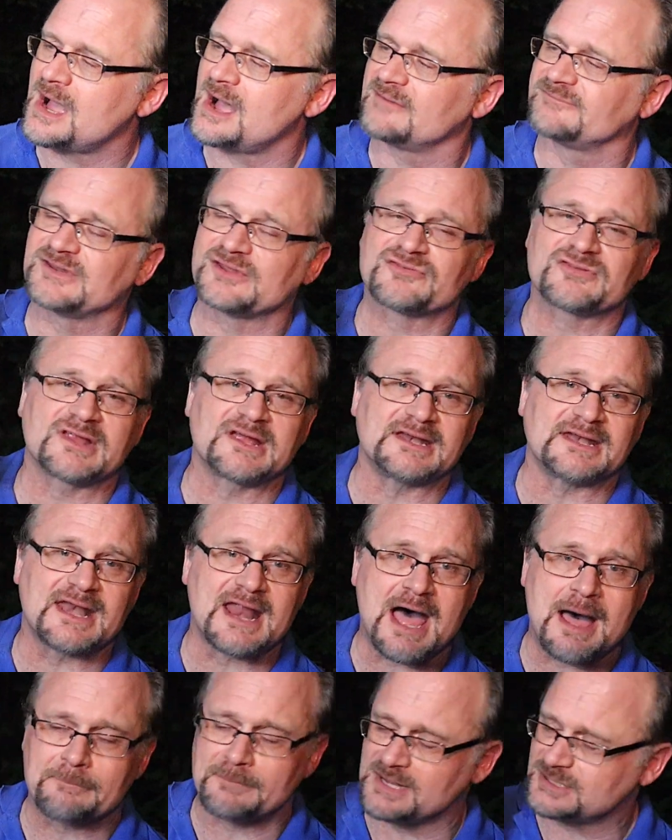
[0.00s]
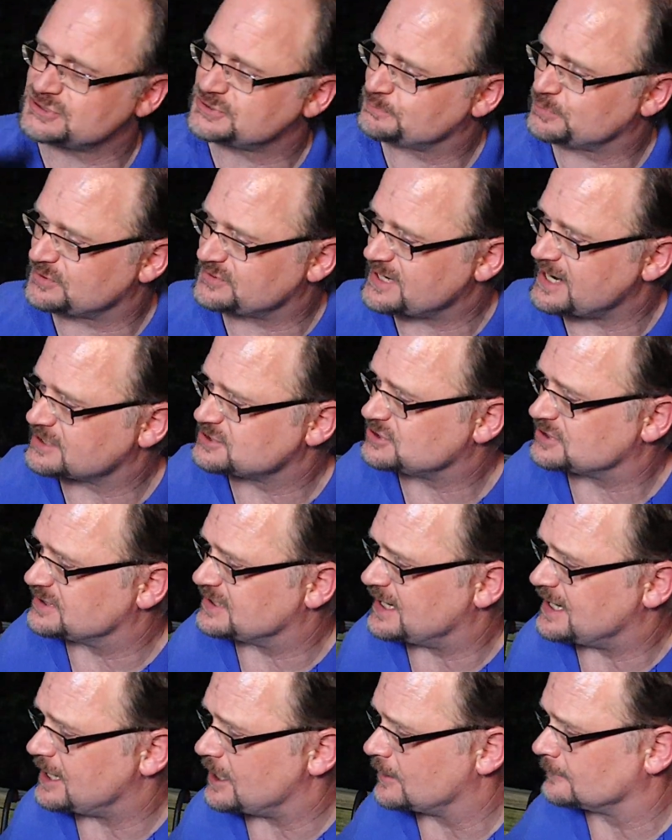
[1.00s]
Obviously, not much
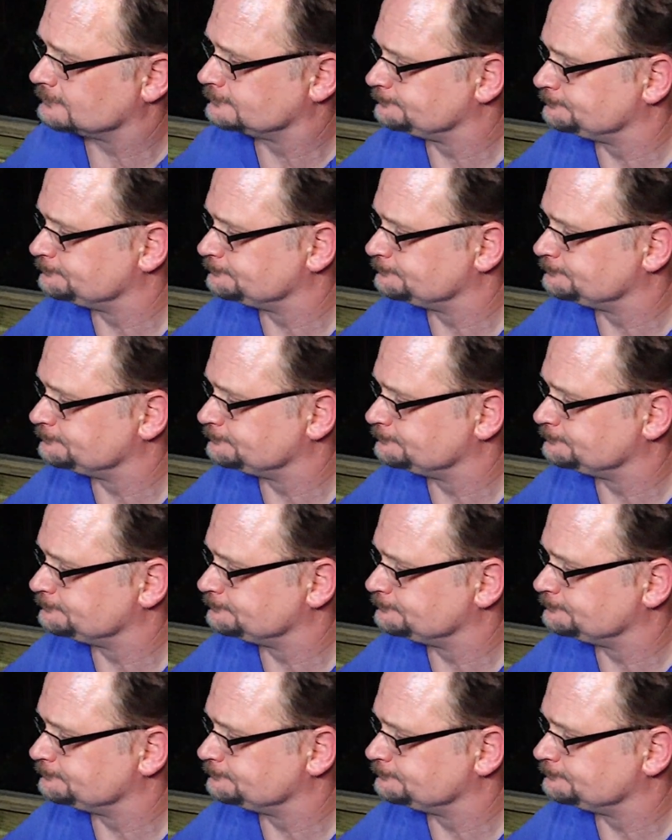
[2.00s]
protection there.